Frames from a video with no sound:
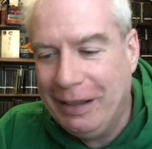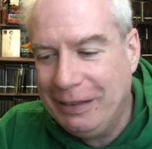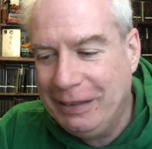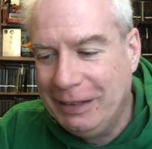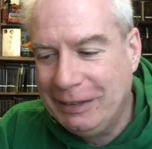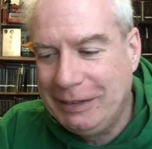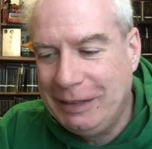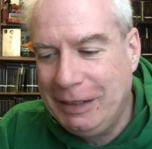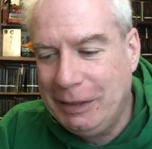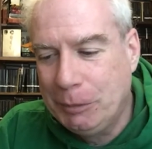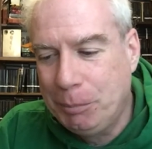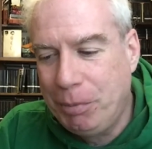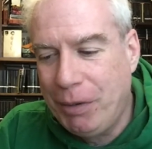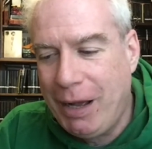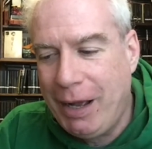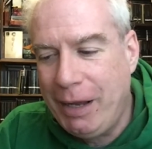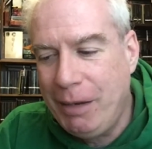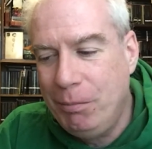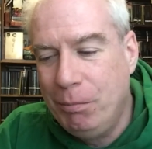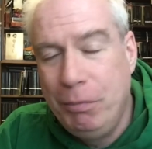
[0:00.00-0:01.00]
This is
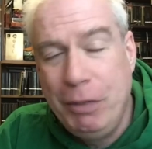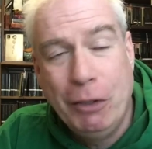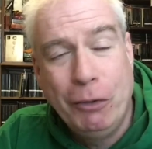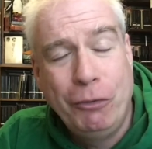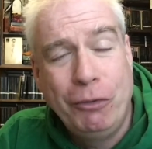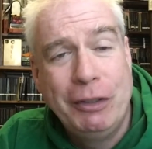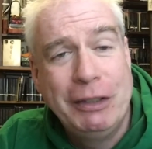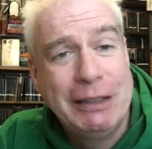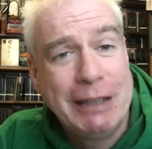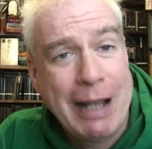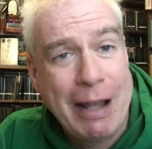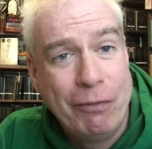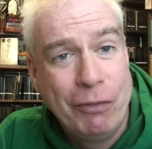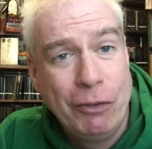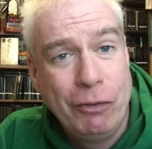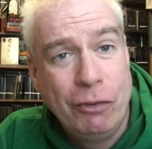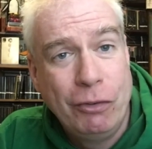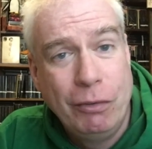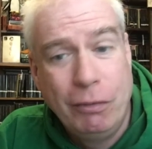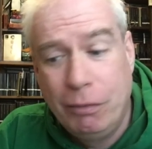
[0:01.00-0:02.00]
by Mildred
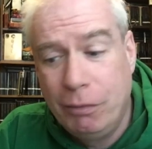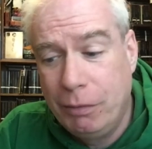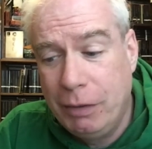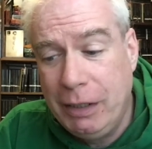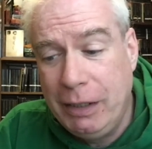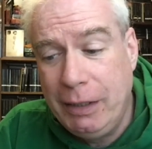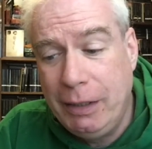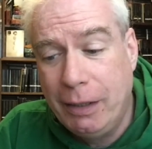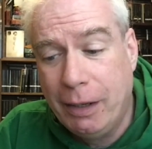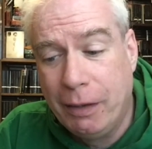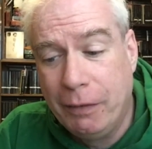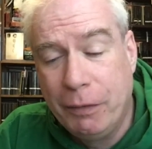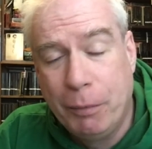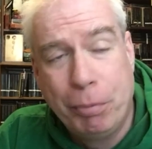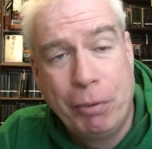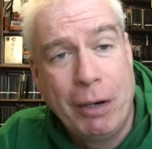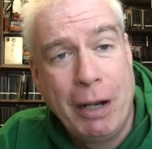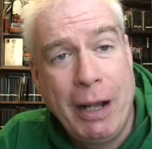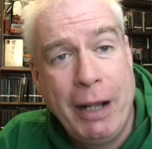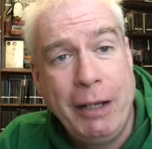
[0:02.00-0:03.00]
Savage, the, uh, the
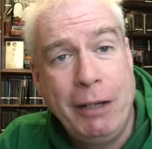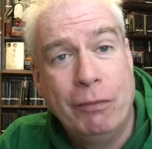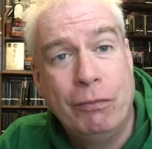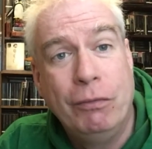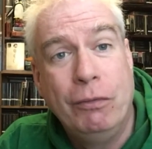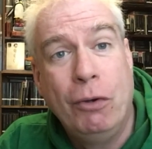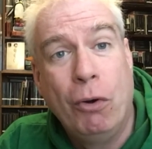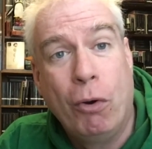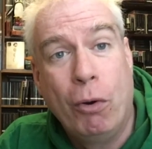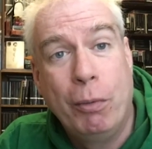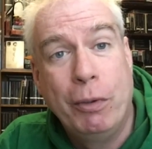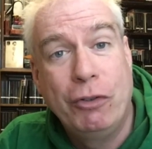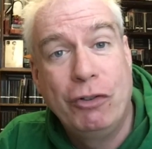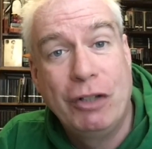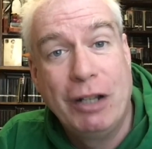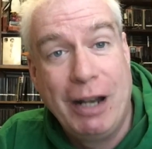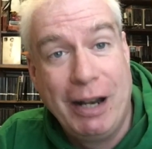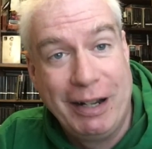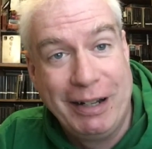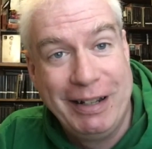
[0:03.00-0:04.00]
pride of
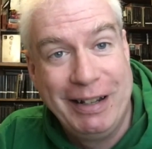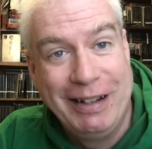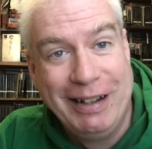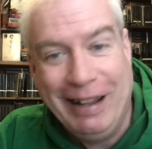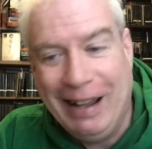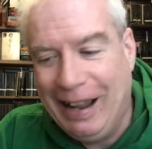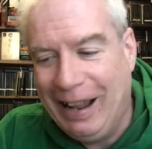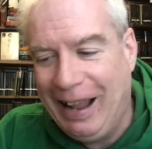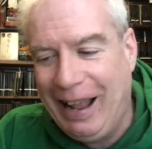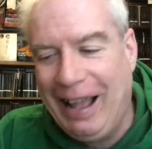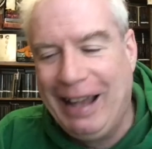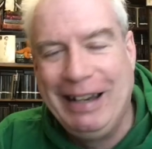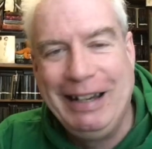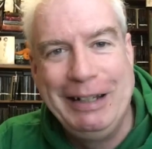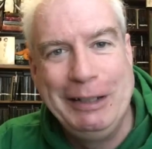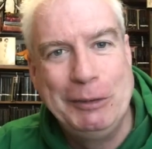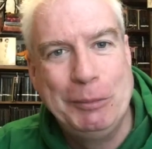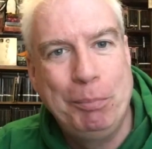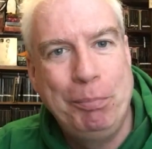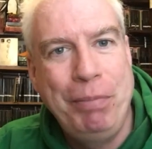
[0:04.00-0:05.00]
Norwich, Connecticut, and
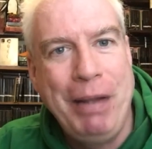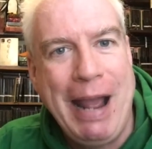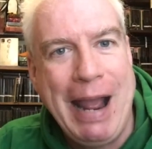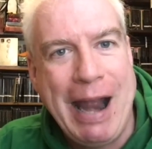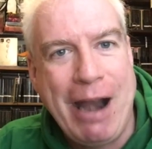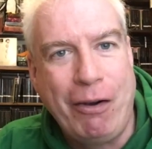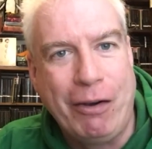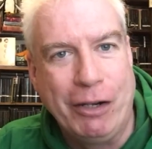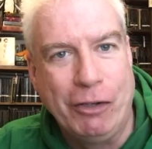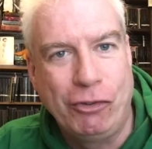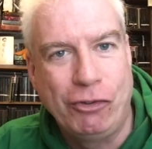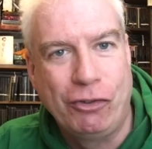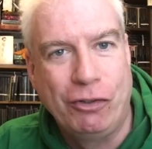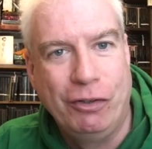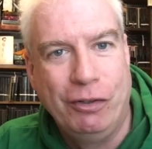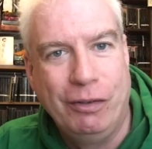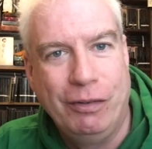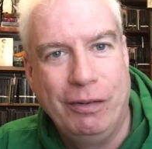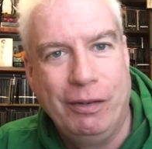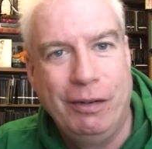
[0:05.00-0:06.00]
it is Parish
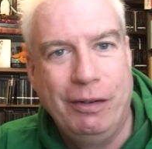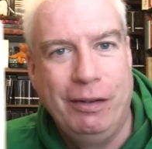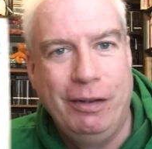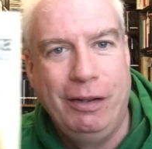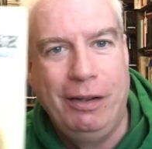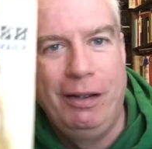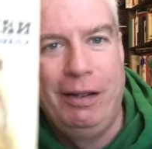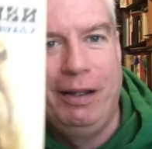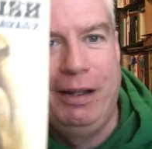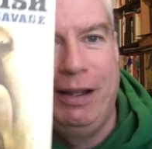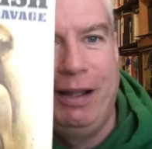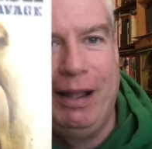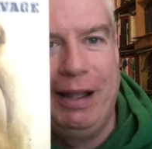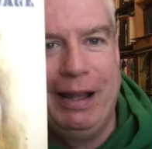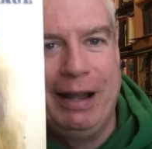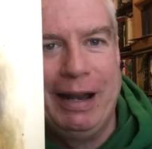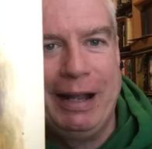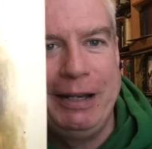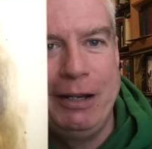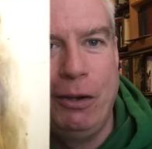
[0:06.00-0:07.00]

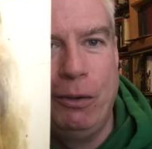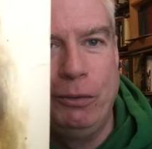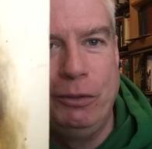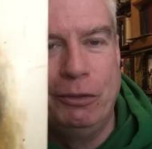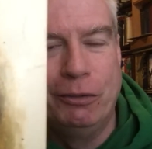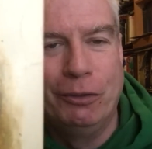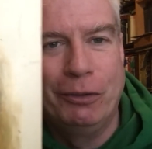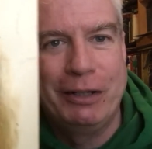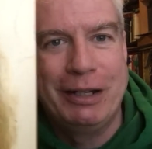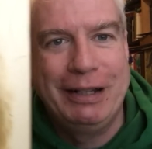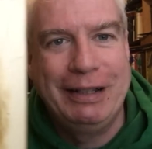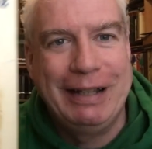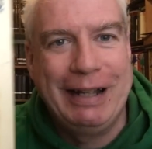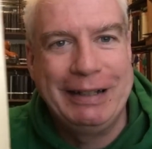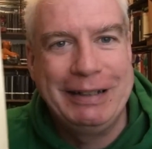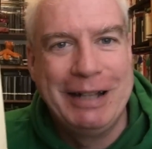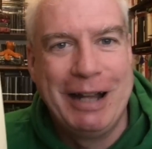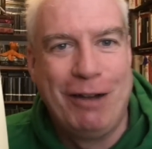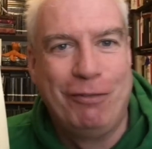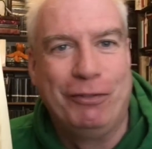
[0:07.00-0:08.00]
and I know you're looking at
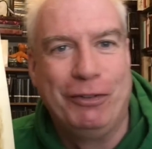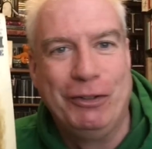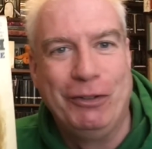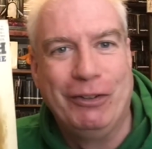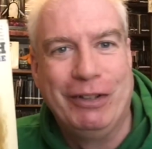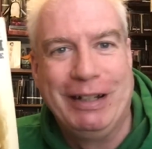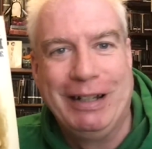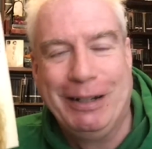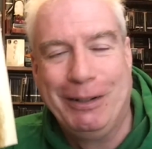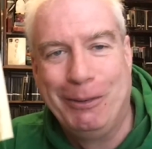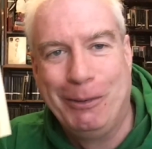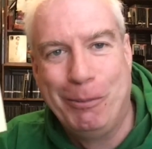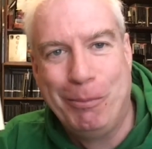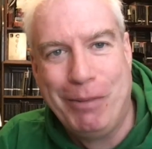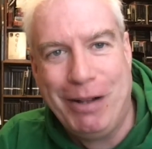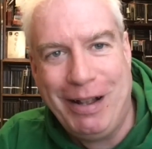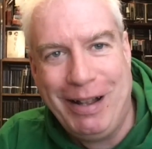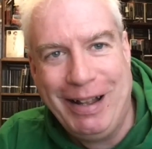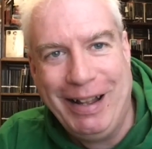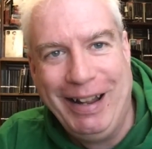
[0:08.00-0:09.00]
that cover and you're thinking, oh
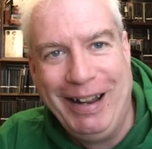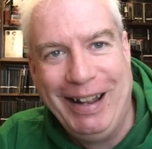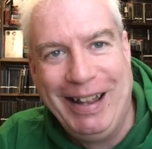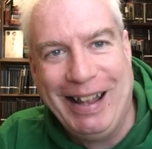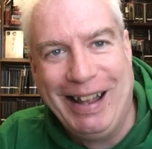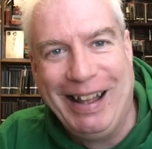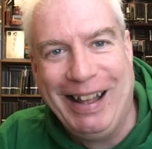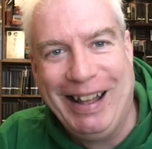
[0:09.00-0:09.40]
my.